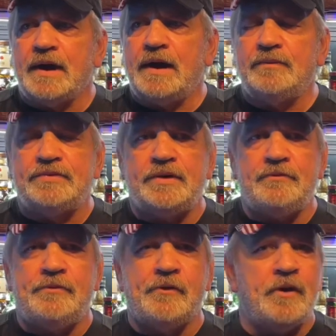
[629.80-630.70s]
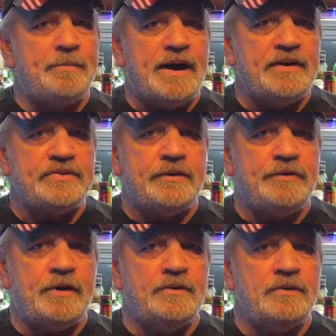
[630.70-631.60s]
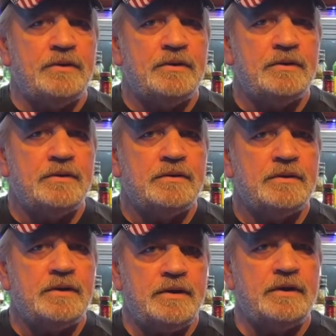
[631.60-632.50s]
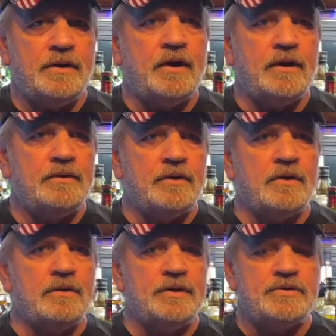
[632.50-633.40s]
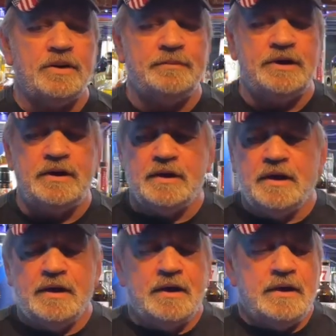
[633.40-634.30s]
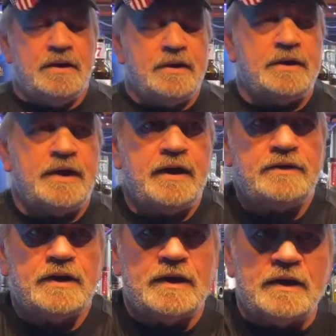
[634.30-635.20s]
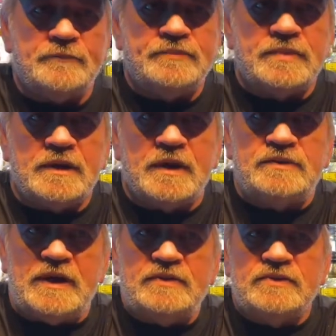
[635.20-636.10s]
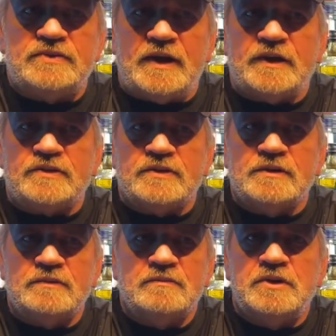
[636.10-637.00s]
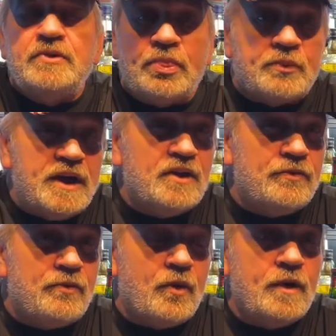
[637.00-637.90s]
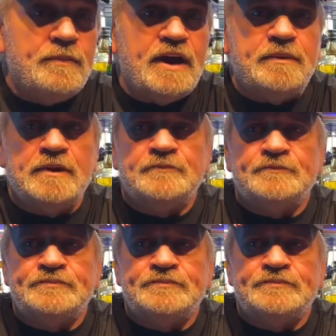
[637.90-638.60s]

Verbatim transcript: I would say four bars I found in all all over Germany that had uh, a decent selection, three or four maybe,